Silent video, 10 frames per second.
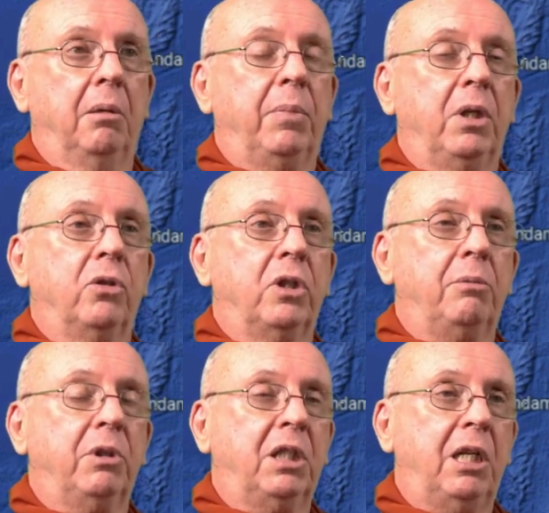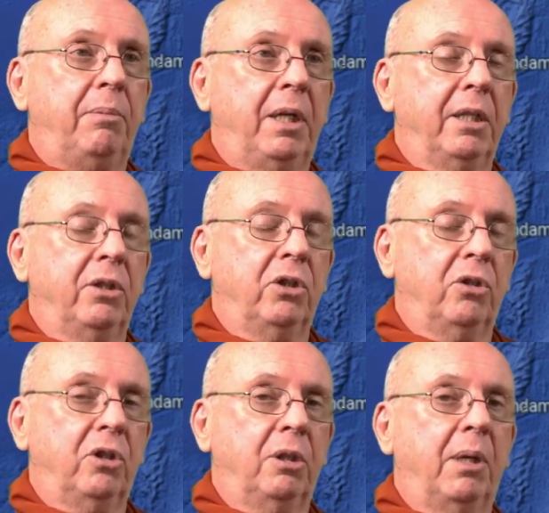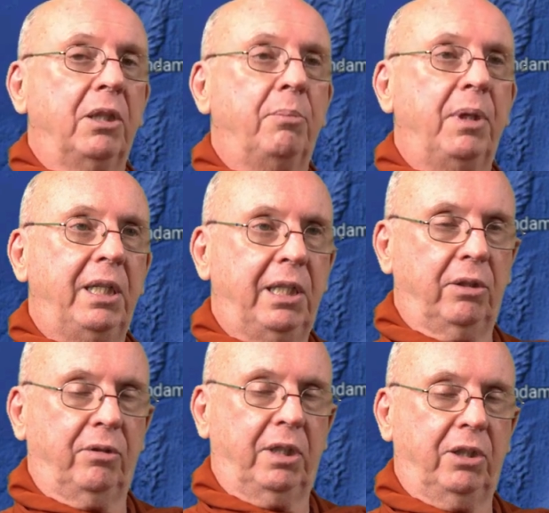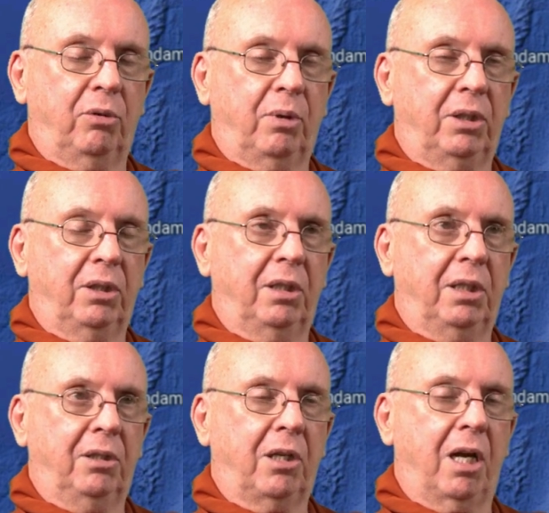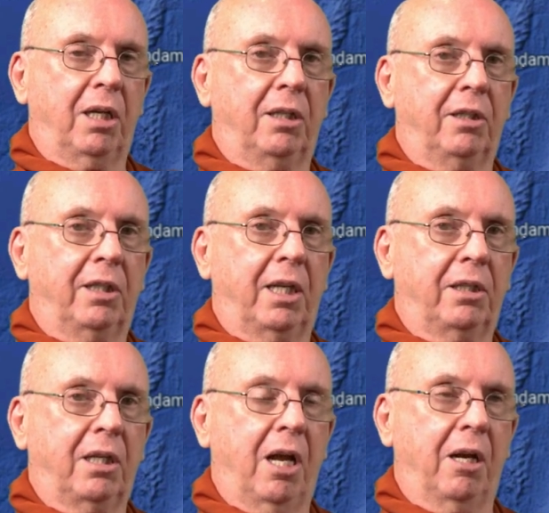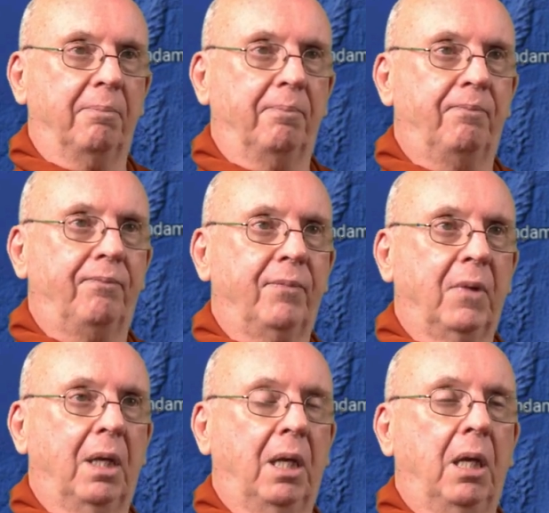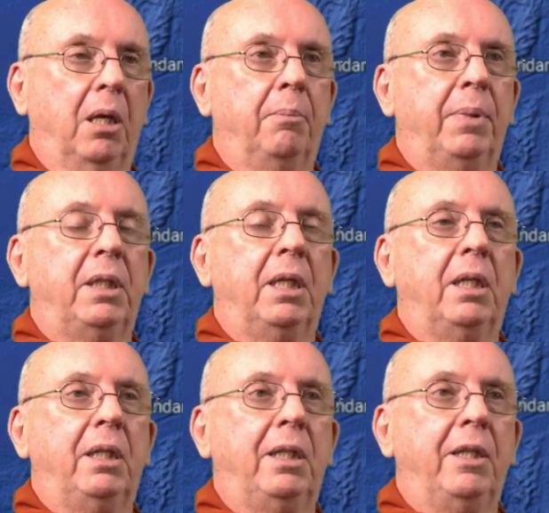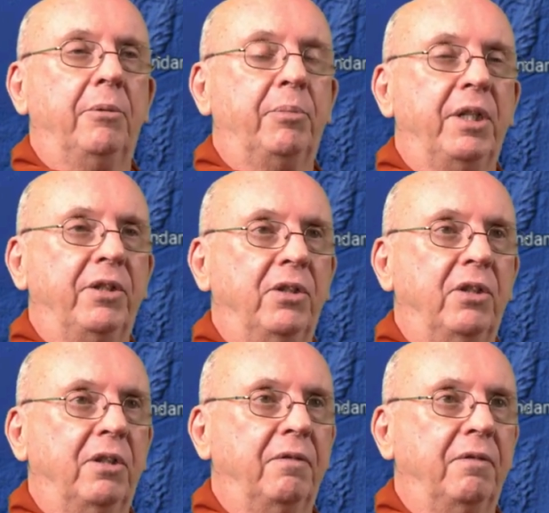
because he was deeply concerned about the political situation in Thailand at that time, particularly the presence